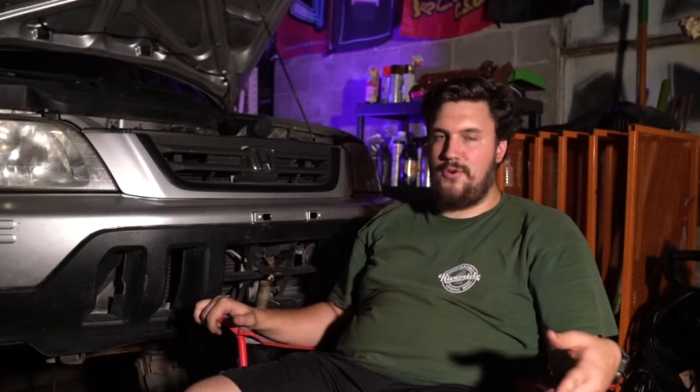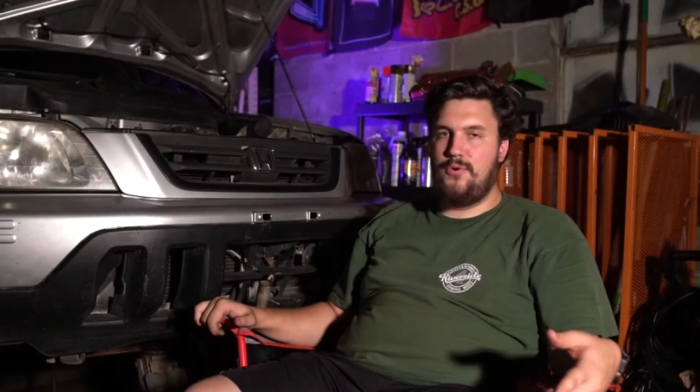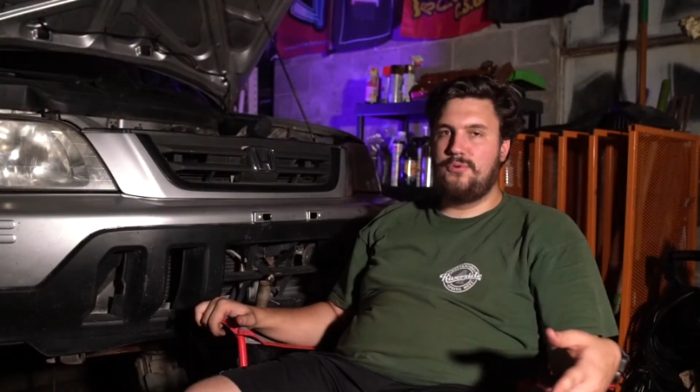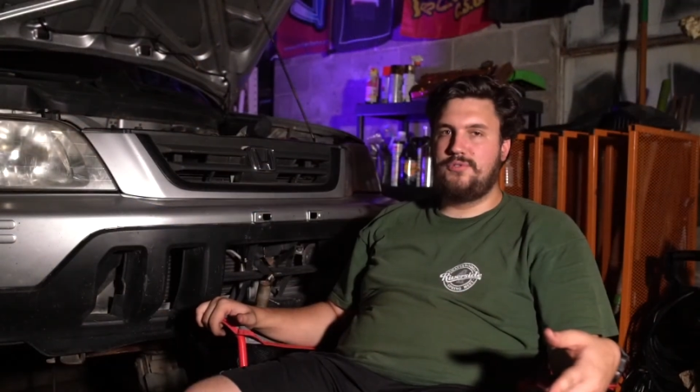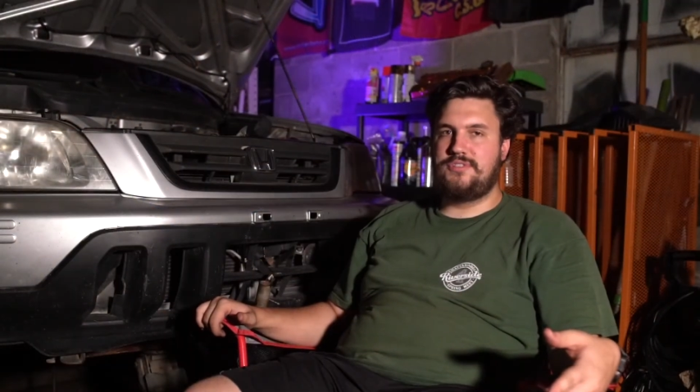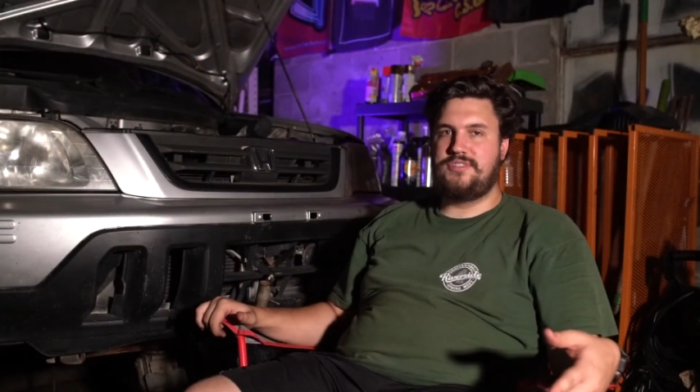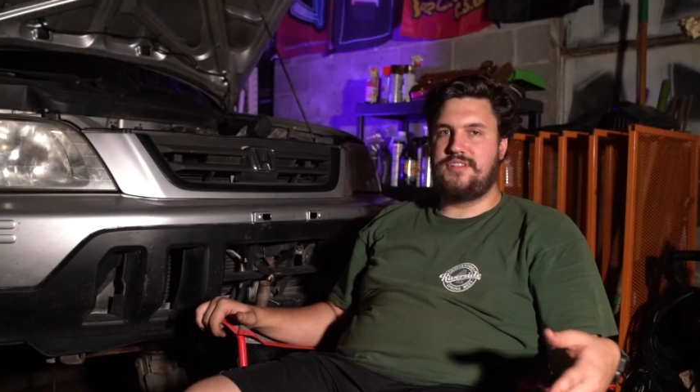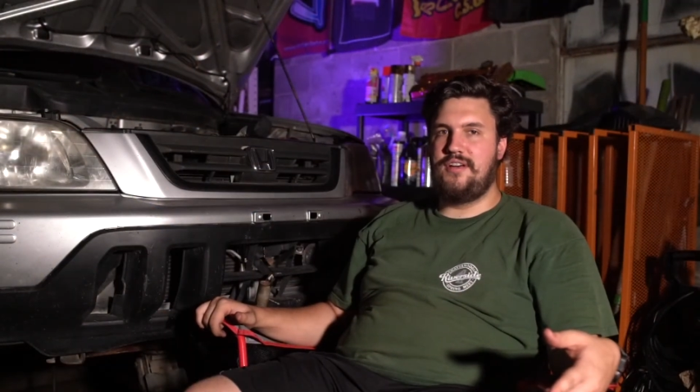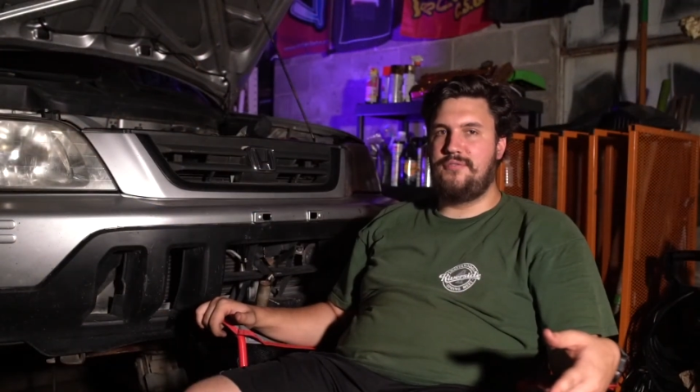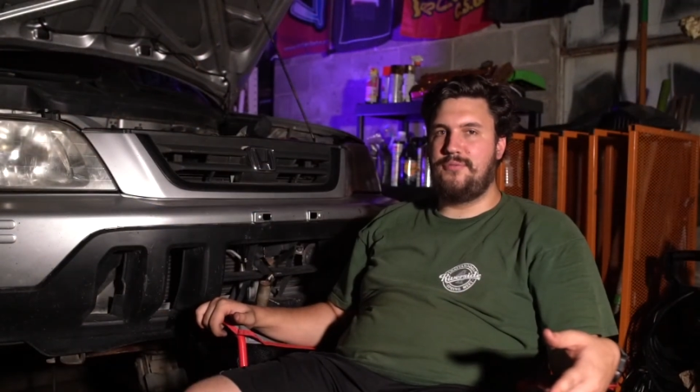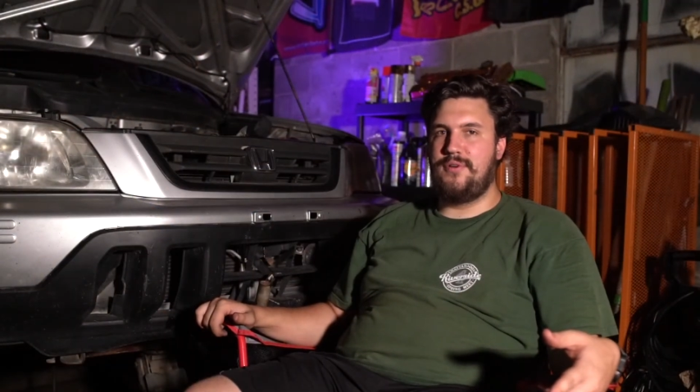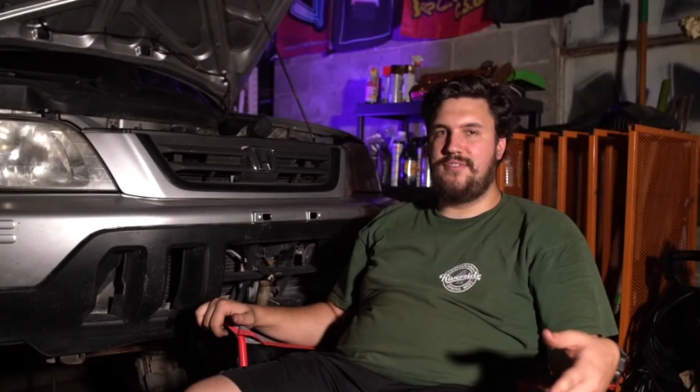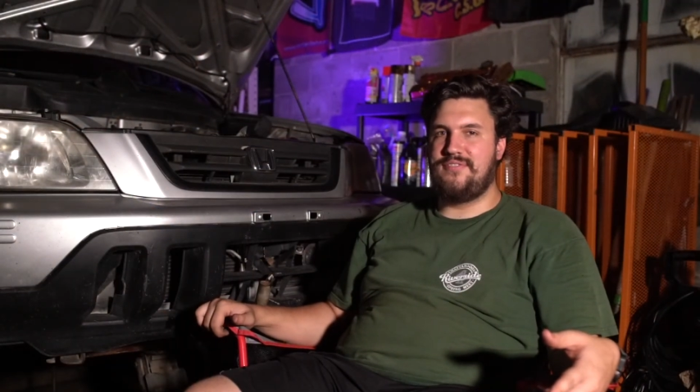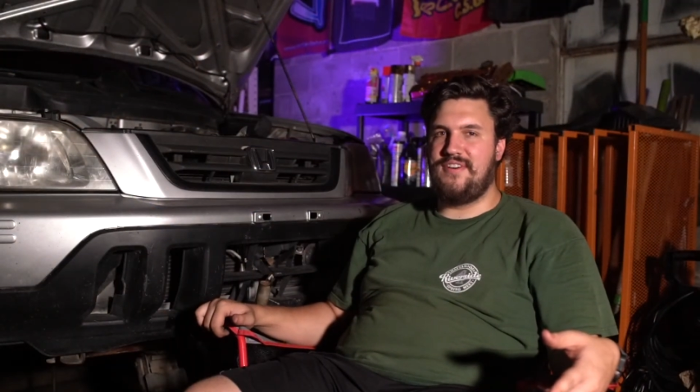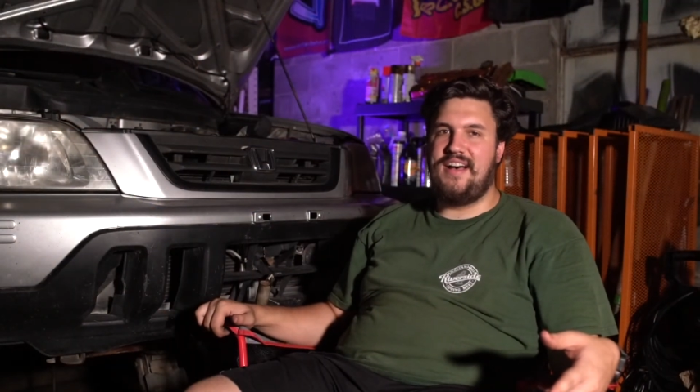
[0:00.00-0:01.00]
cool stuff
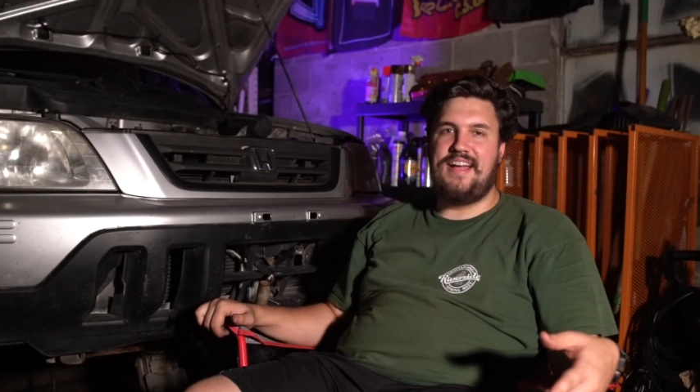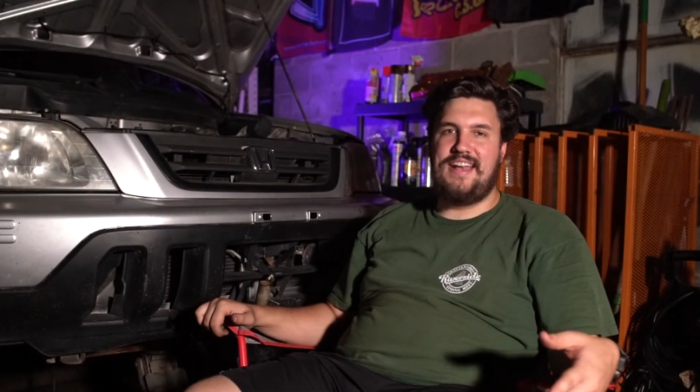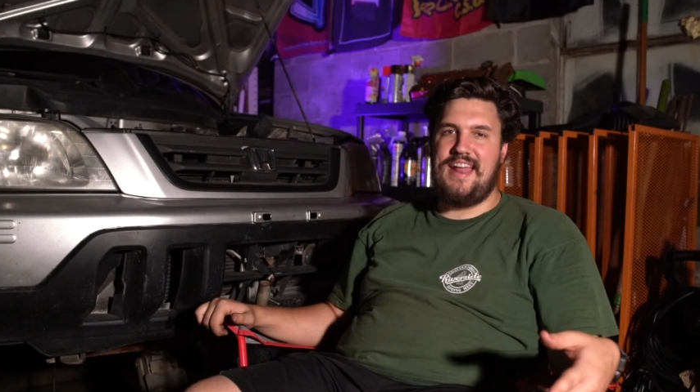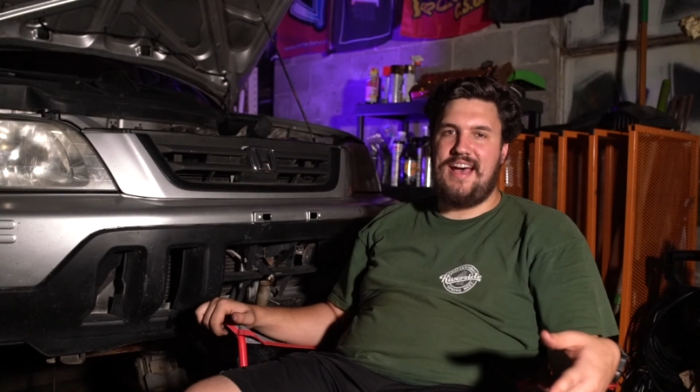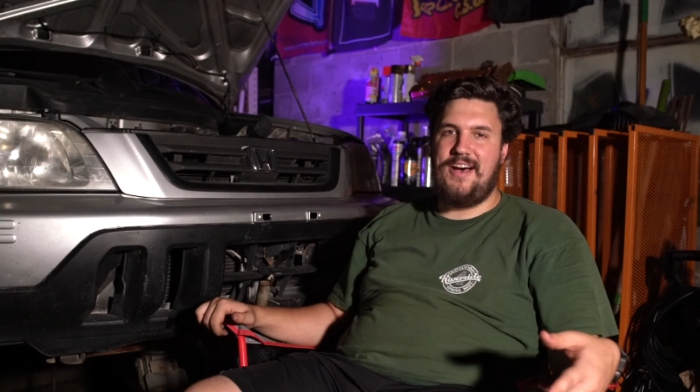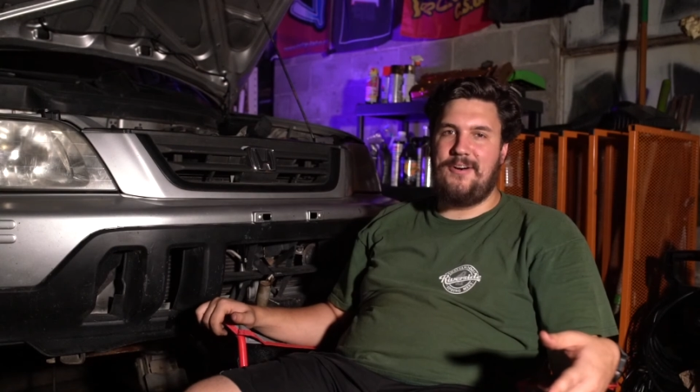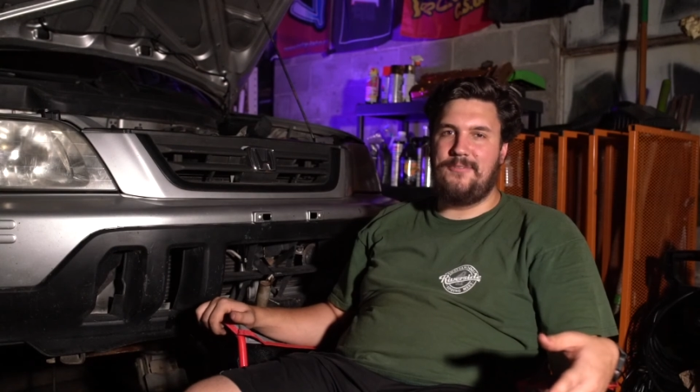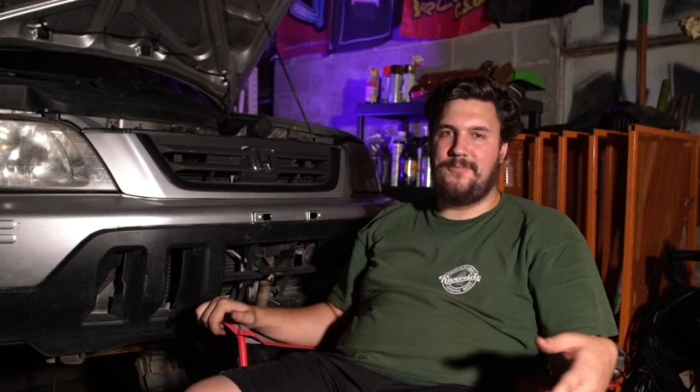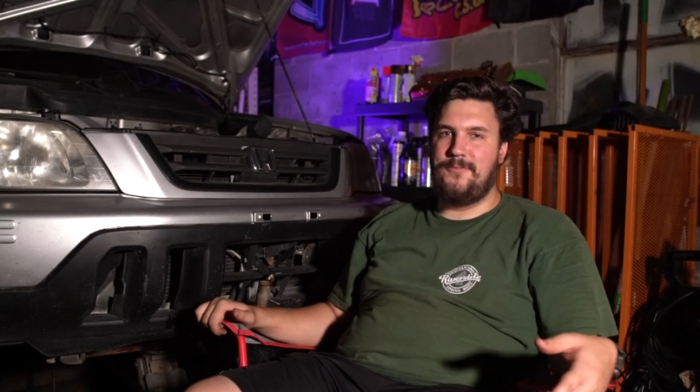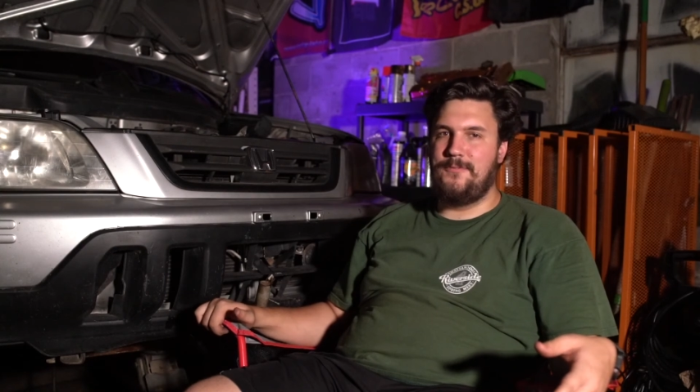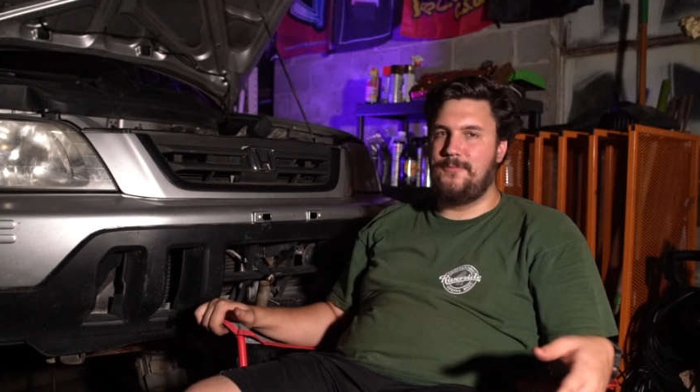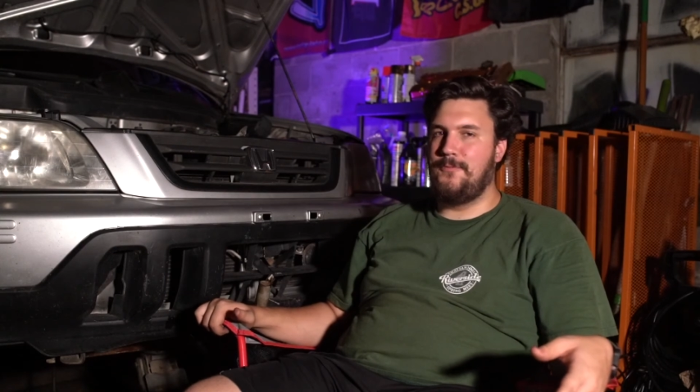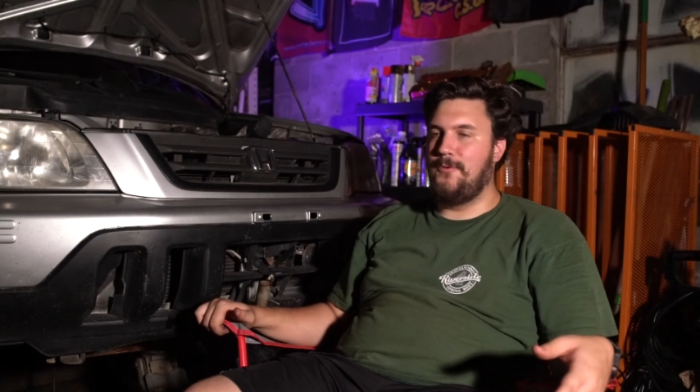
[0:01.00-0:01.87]
we find out and